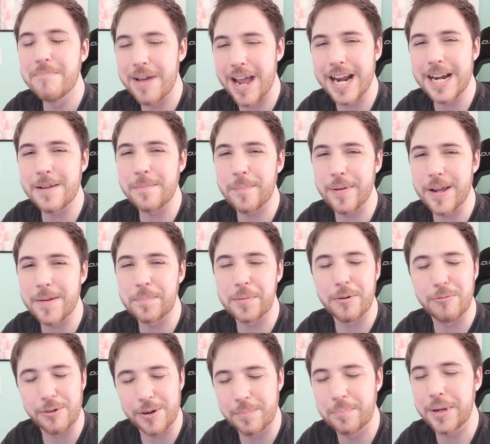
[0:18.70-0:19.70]
Many
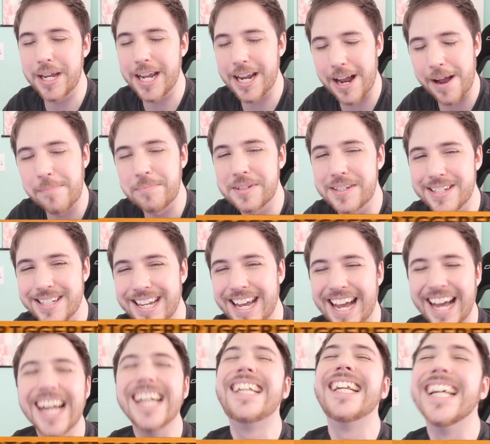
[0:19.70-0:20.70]
people will be
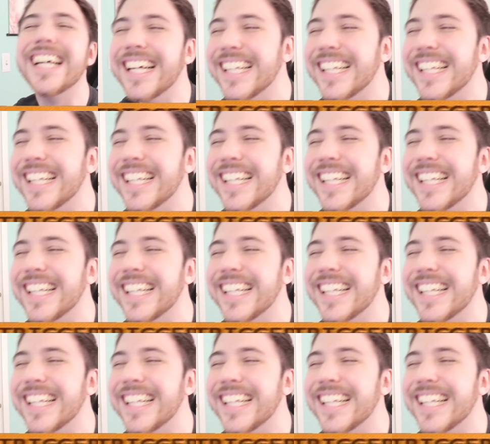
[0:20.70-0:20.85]
upset.